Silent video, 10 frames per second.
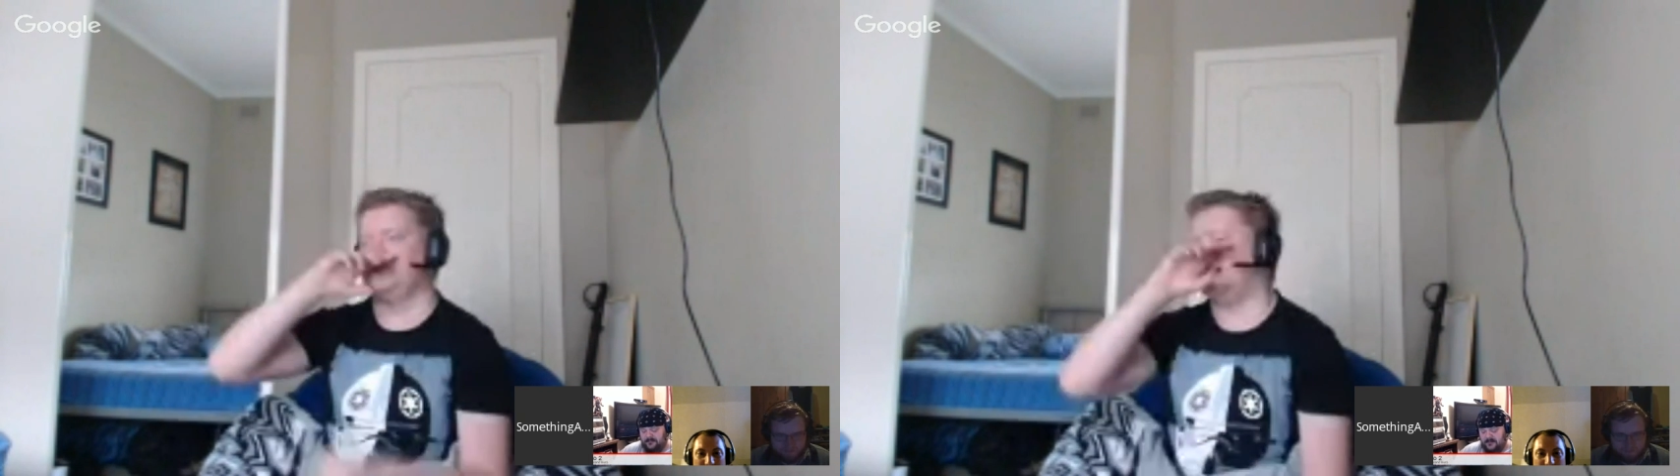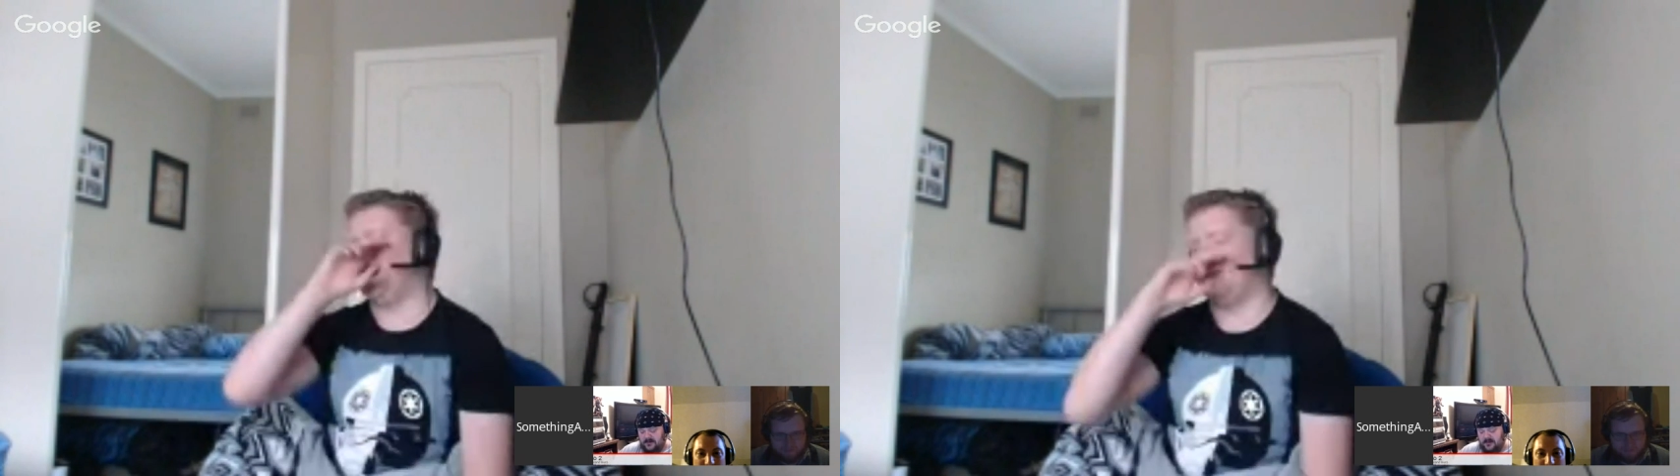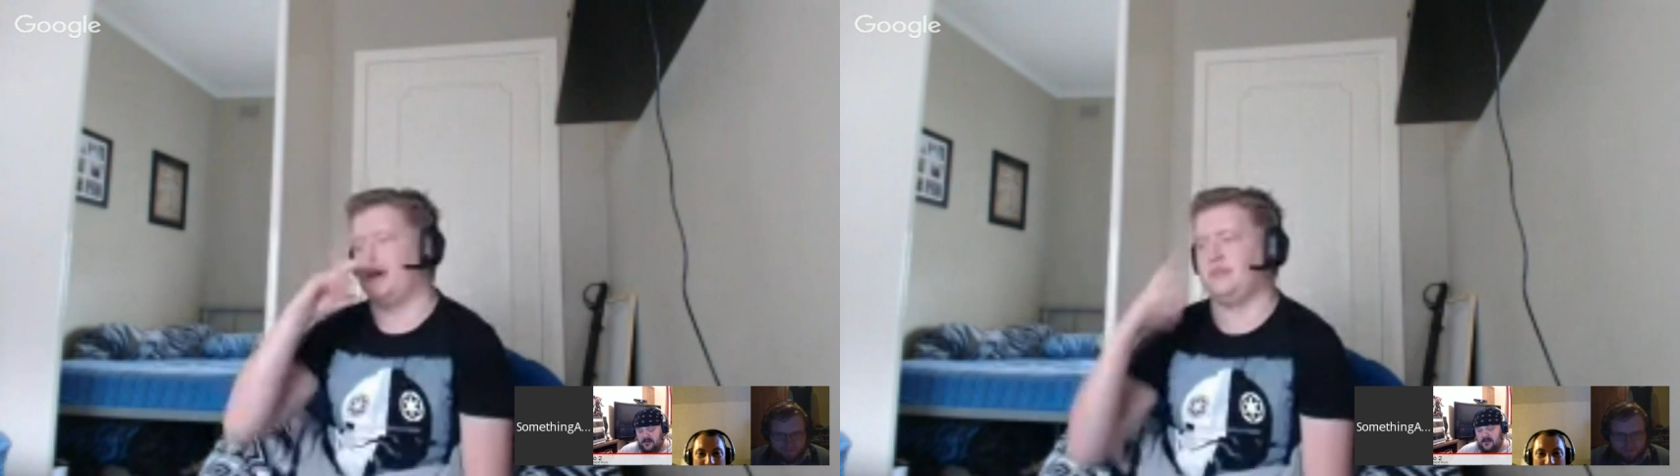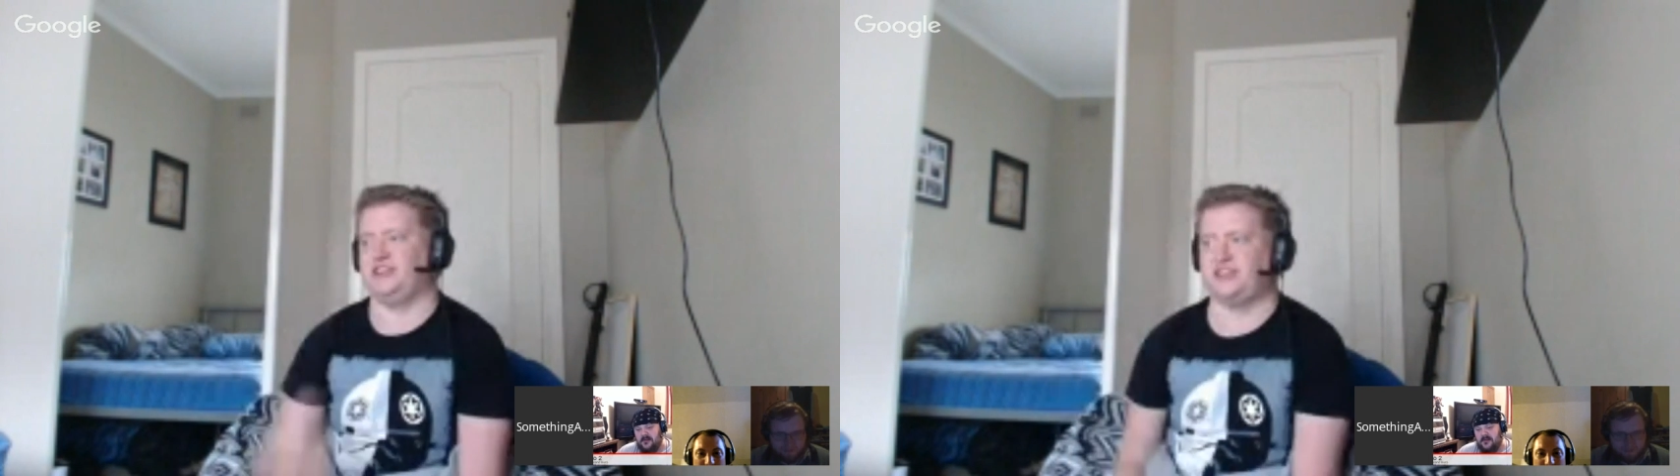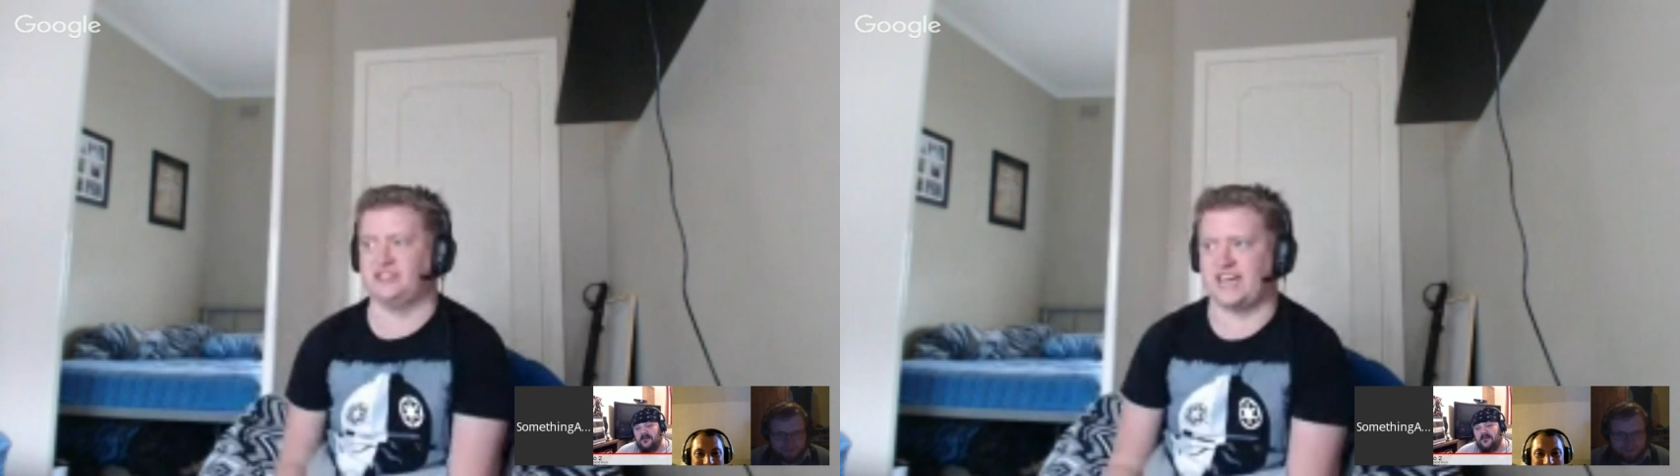I mean,
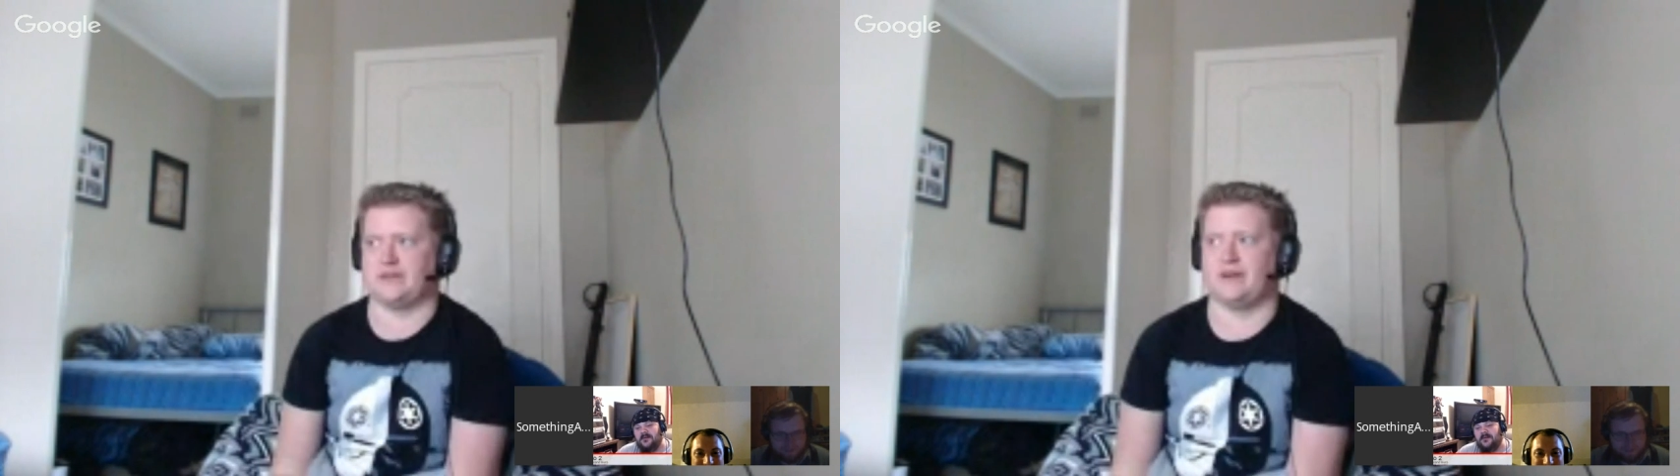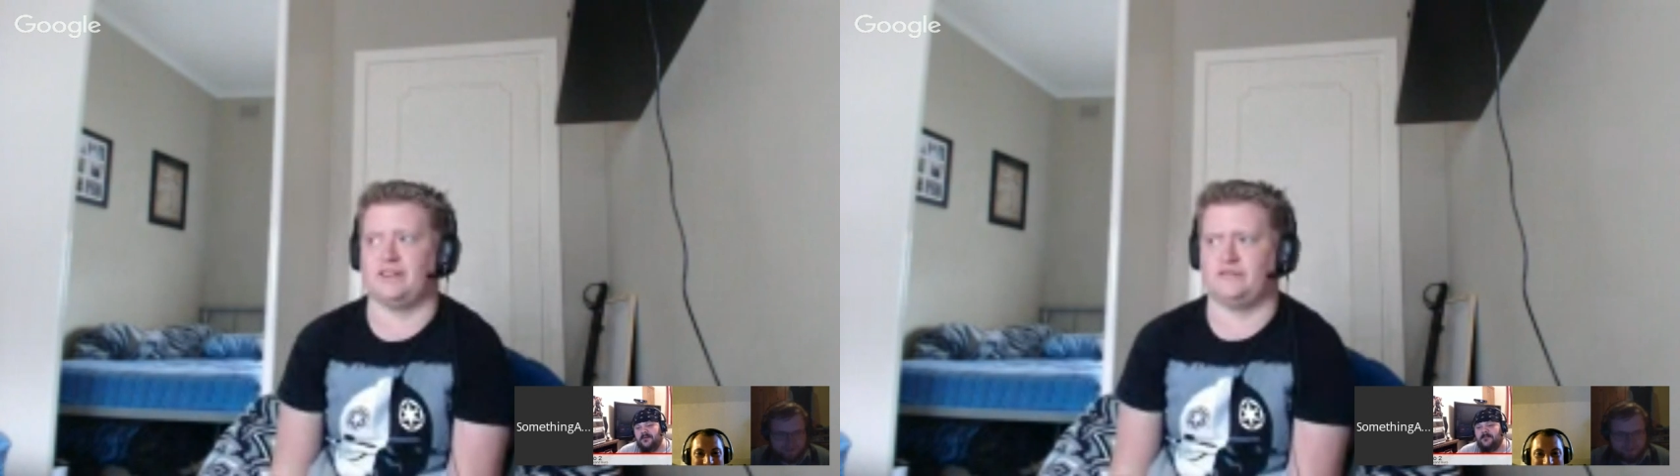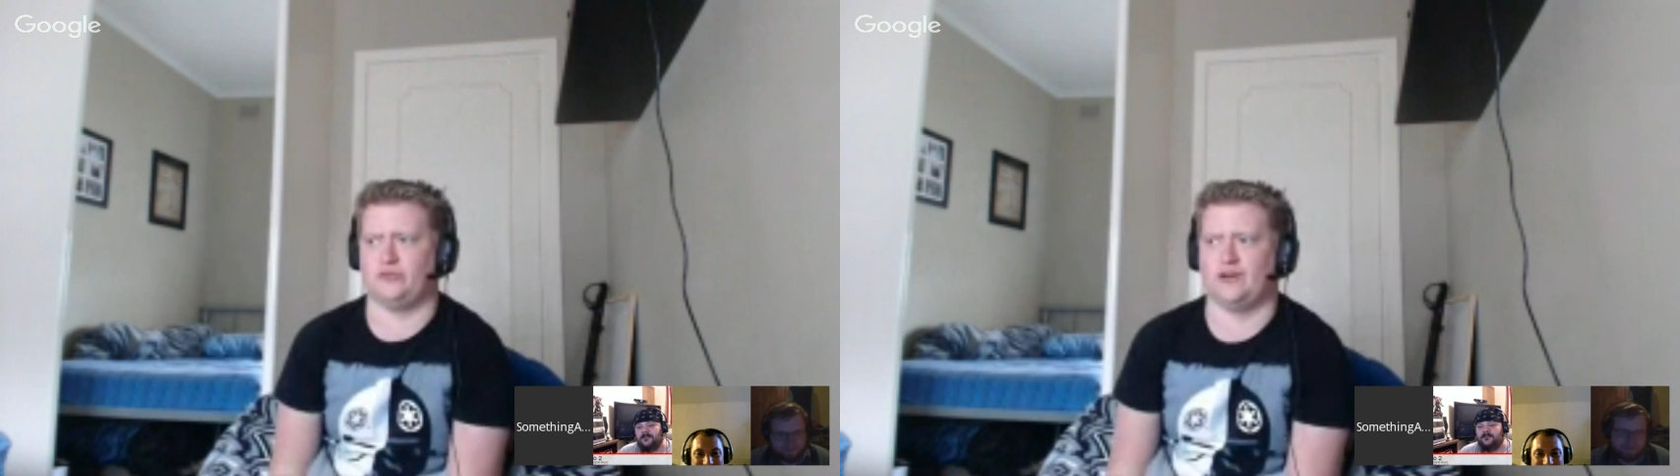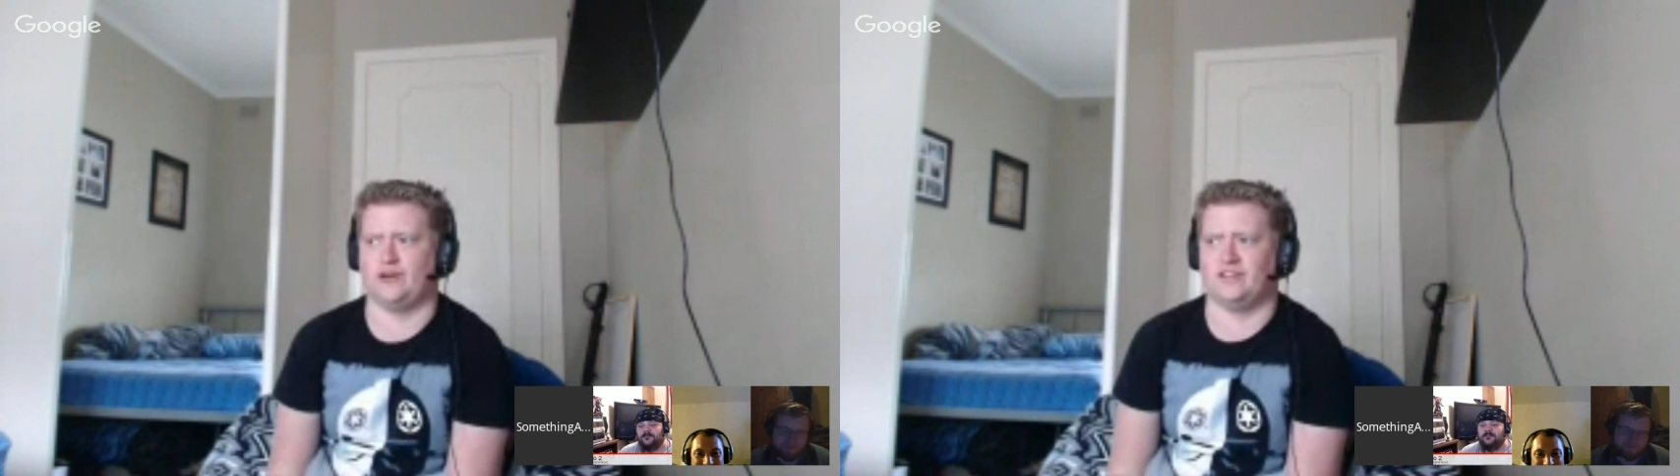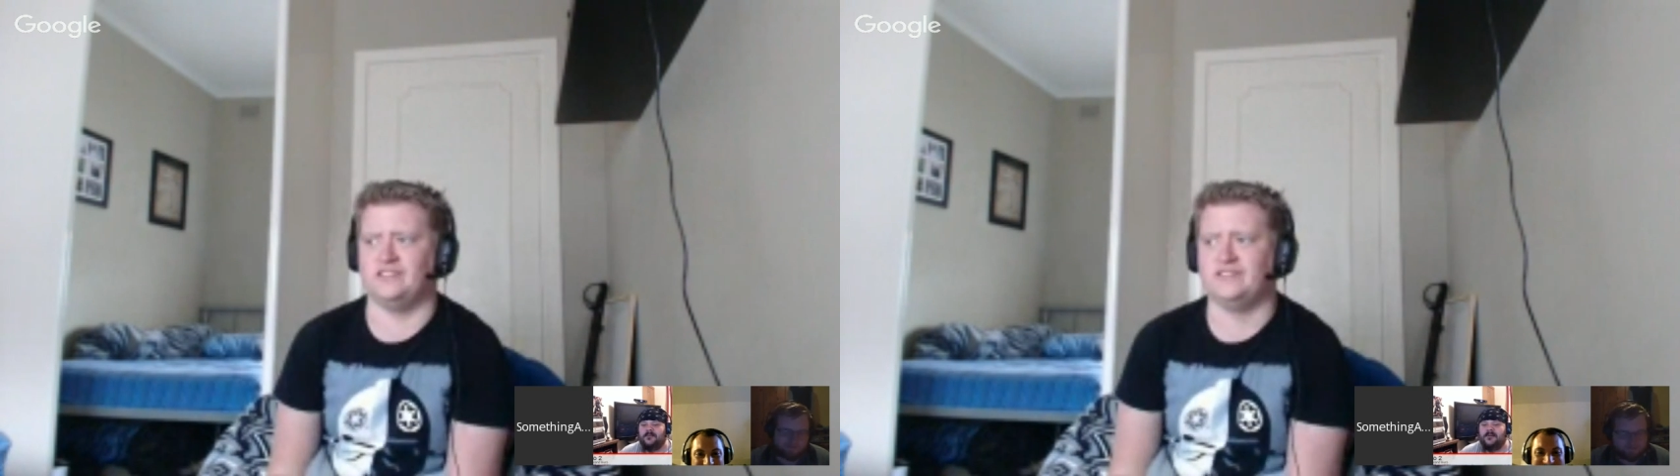you could take them out if you
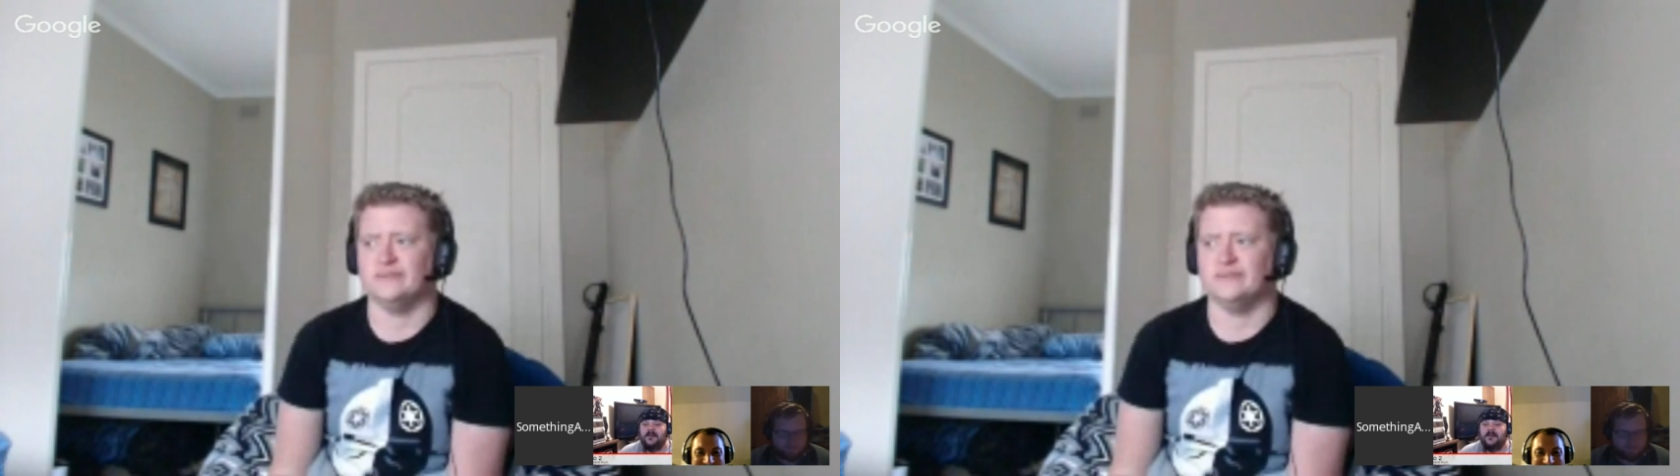want.